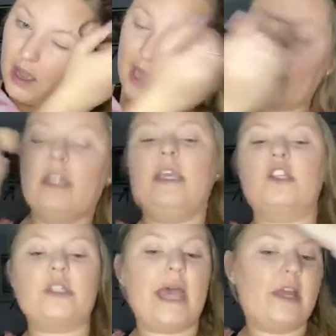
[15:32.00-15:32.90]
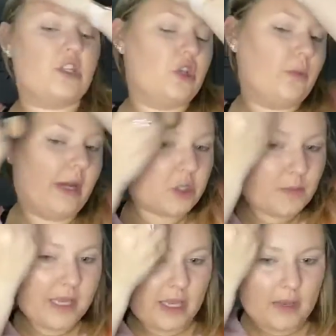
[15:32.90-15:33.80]
I like just had too much
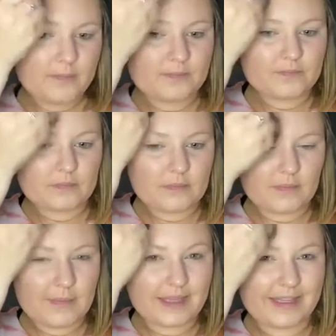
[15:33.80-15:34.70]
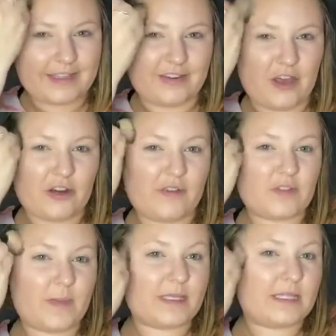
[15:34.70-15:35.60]
makeup and like not enough
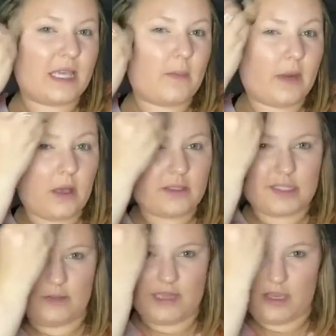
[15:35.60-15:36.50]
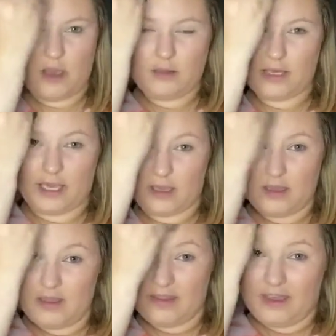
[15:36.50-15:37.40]
space to keep it all. So they got
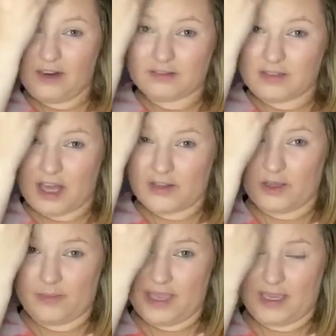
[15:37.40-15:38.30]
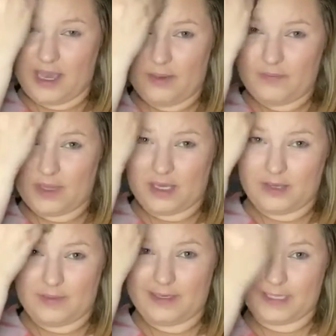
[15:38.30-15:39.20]
a lot of good makeup
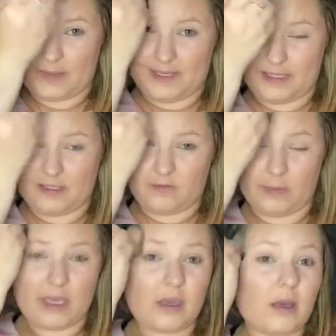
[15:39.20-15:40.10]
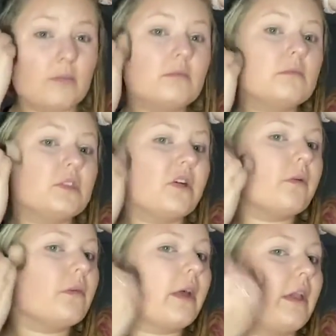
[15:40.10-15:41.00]
and expensive makeup. So
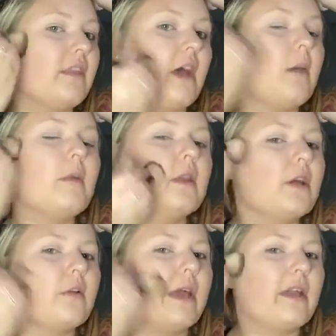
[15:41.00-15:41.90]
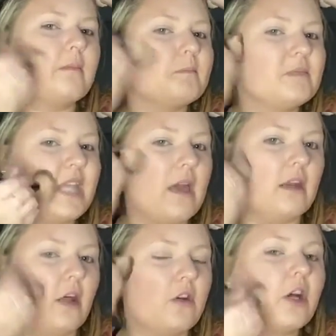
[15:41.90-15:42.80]
lucky them, and they're like 10 and
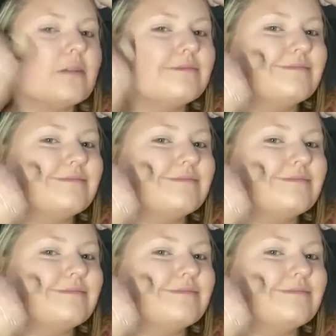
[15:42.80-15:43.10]
under.